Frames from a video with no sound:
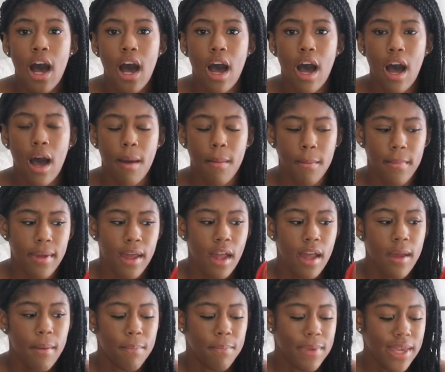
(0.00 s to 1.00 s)
um,
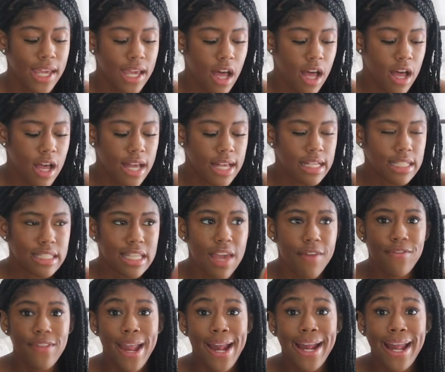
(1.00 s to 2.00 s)
because
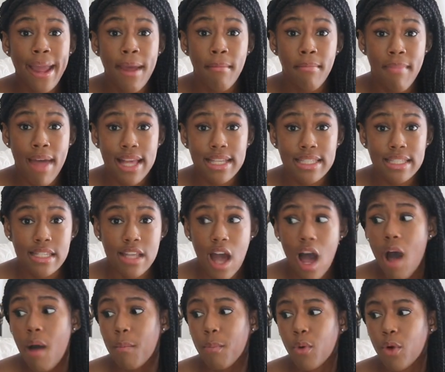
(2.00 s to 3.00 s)
if they get messed
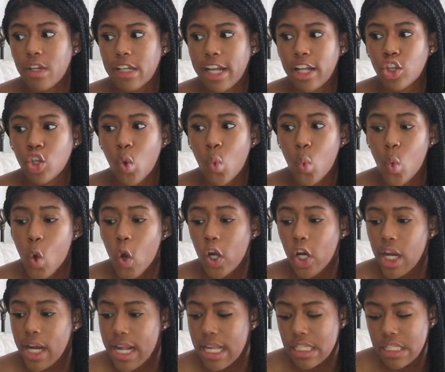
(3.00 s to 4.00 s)
up or like the
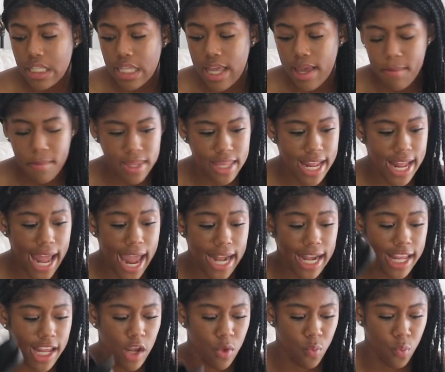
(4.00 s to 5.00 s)
water hits them and they
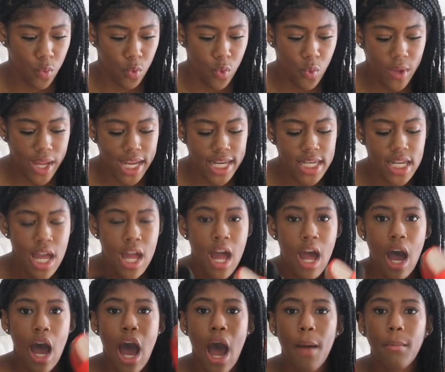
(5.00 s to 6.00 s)
kind of get ruined,
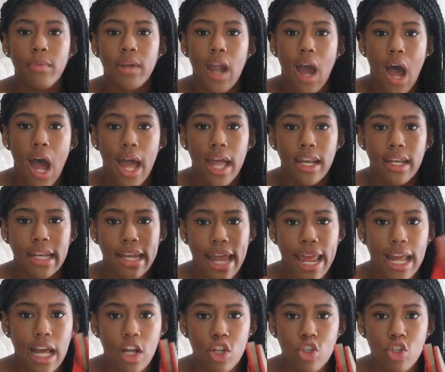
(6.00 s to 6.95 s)
I'm not like